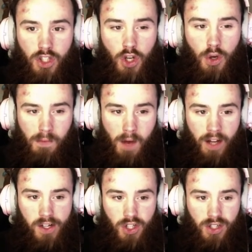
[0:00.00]
too
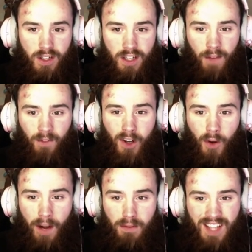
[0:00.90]
much, if you
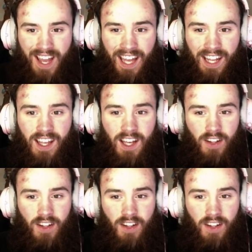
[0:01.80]
know what I'm saying.